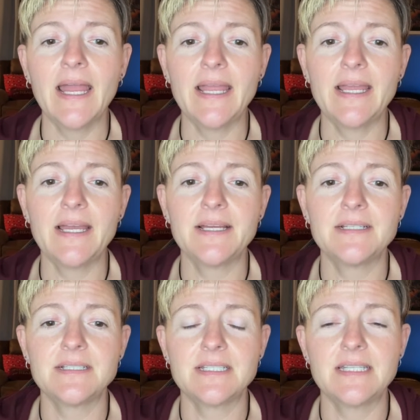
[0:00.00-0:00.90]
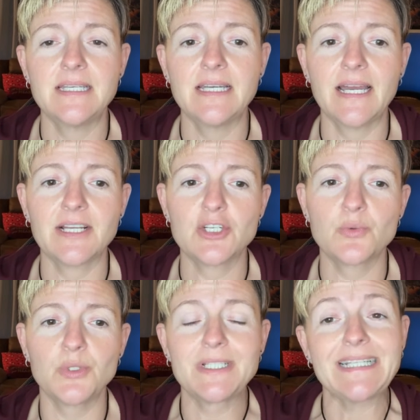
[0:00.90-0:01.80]
And the
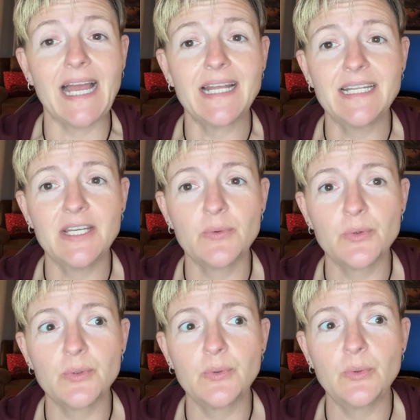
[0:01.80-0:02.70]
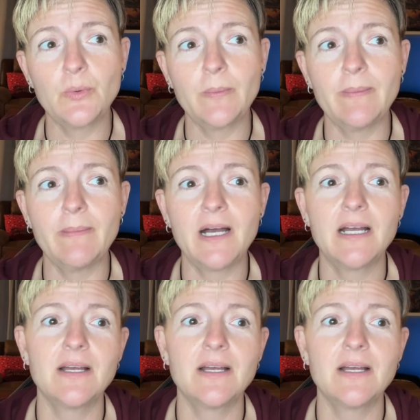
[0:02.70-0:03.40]
actual dining room